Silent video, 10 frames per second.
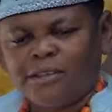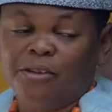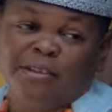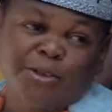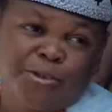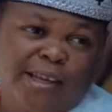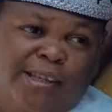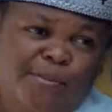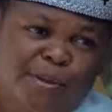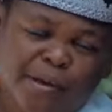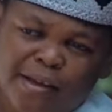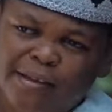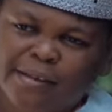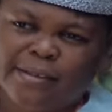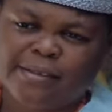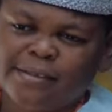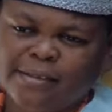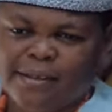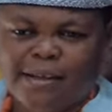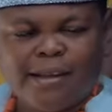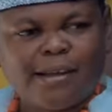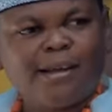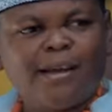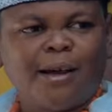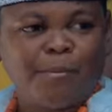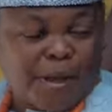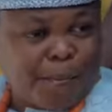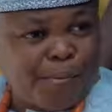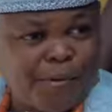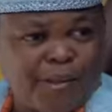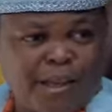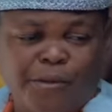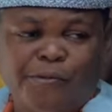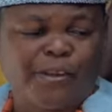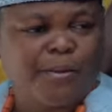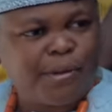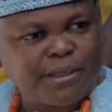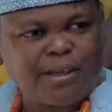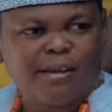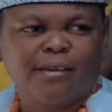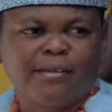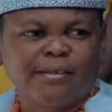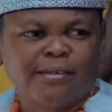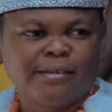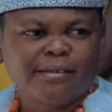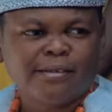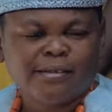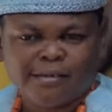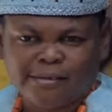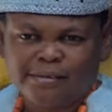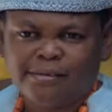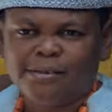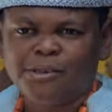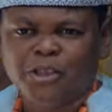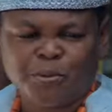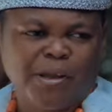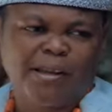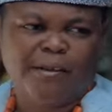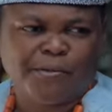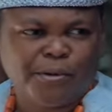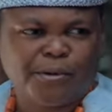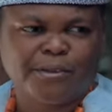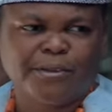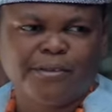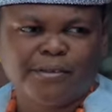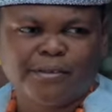You don't need to thank me, ma. I'm happy that you're feeling better. Oh, just be alive for us.